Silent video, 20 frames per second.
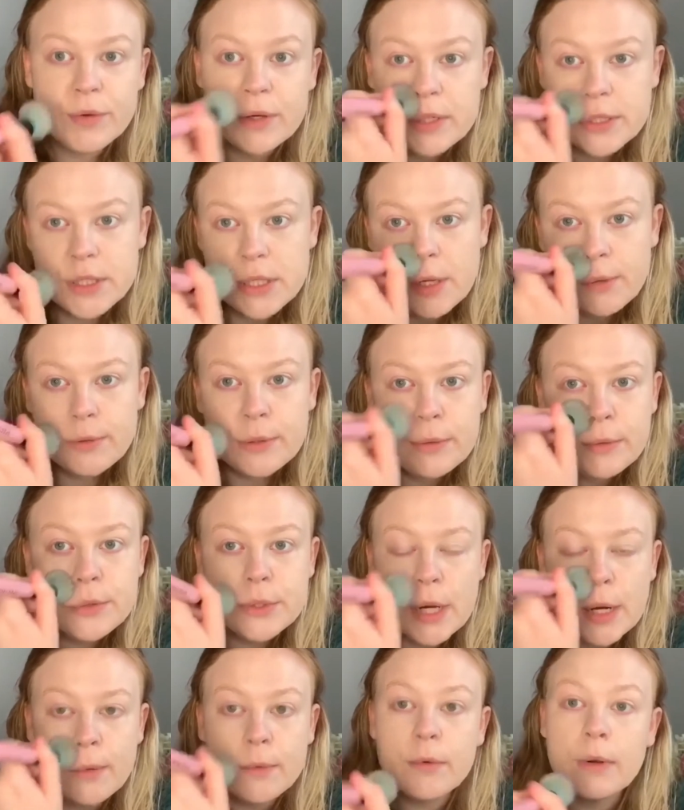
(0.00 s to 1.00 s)
If you
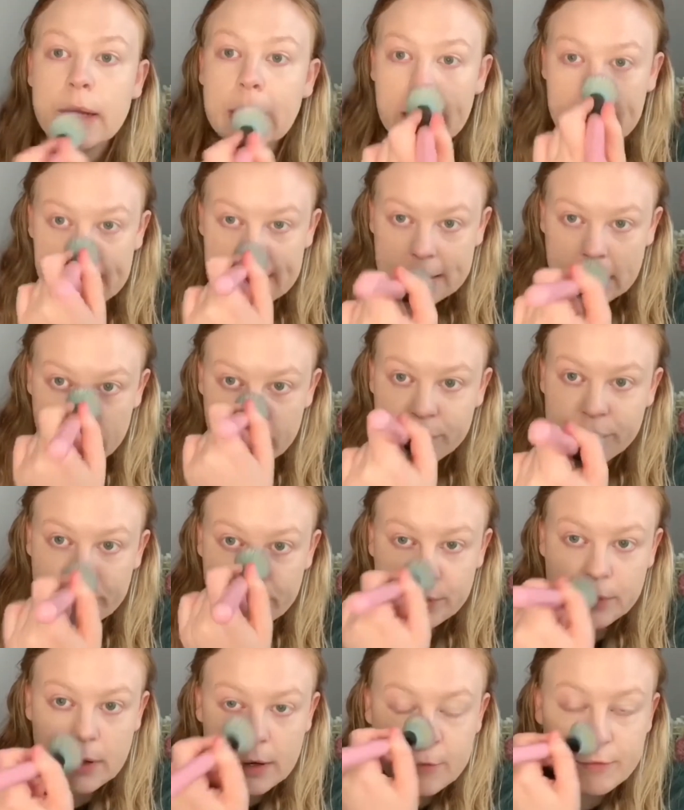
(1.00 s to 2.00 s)
don't like full
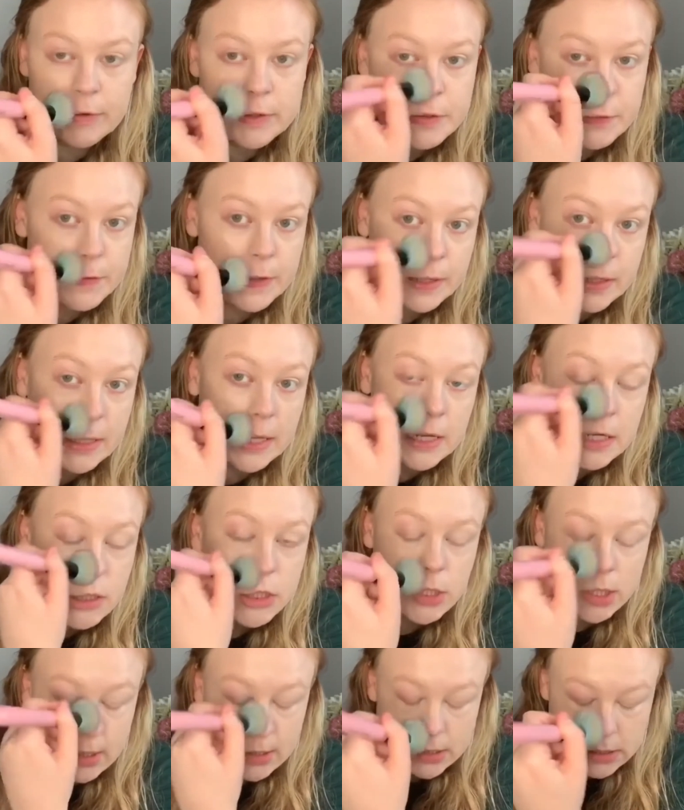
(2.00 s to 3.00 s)
coverage
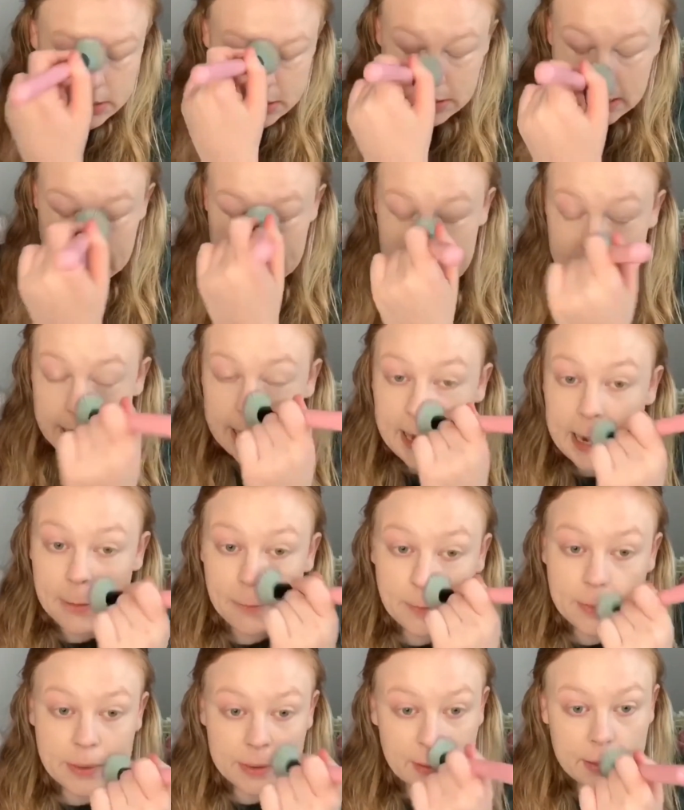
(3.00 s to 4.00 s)
foundations, I wouldn't
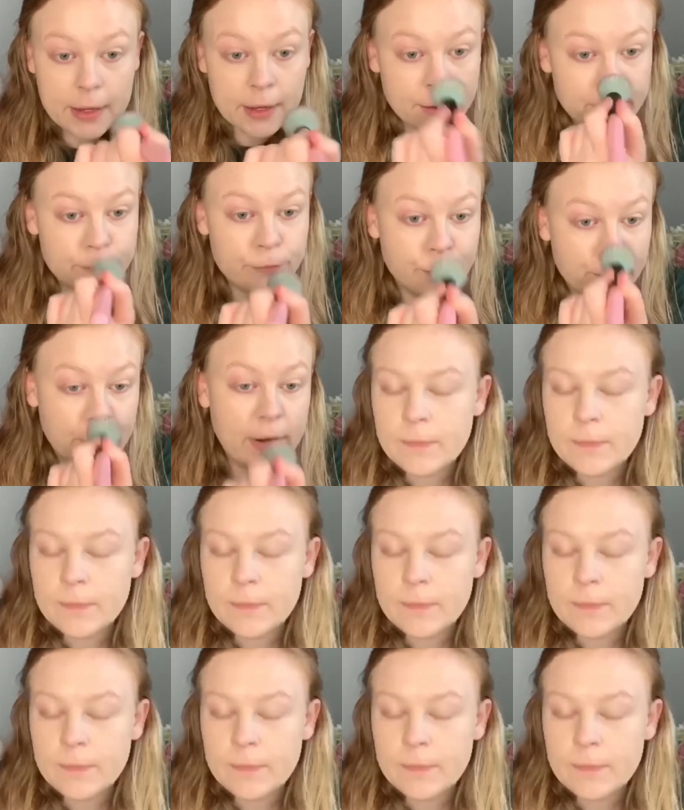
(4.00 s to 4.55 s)
go for it.